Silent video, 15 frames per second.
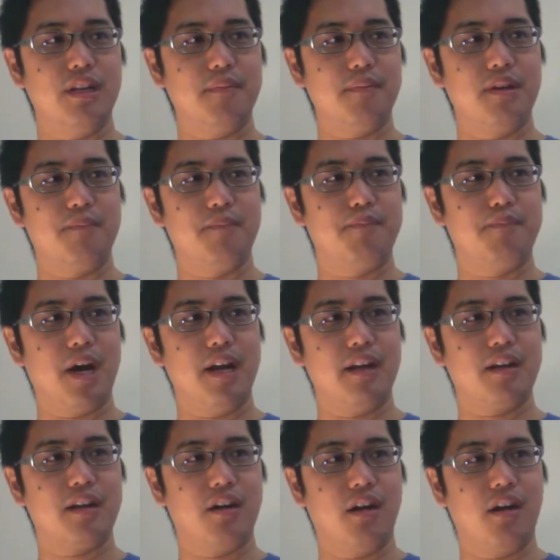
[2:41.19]
I'm going to buy
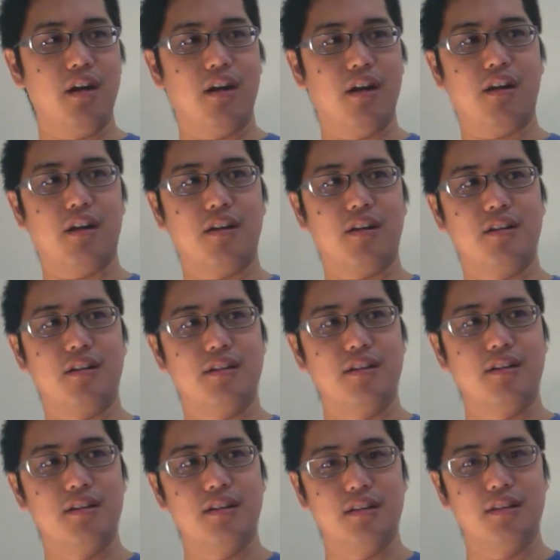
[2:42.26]
a car.
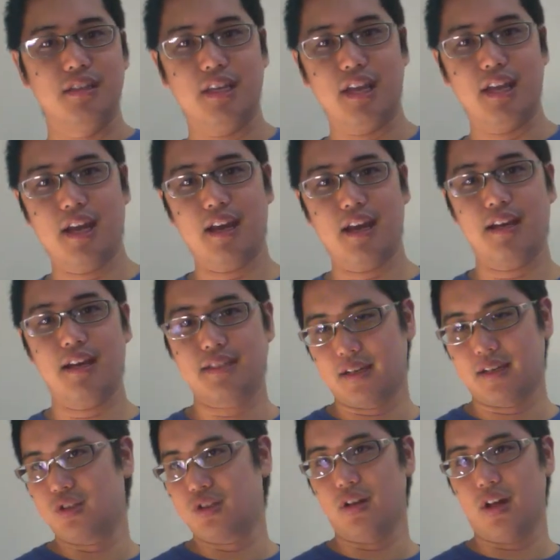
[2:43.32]
Yeah, it's a
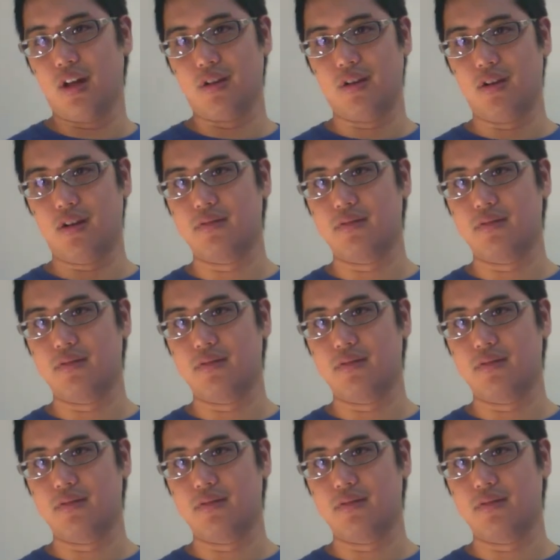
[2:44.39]
$100 car.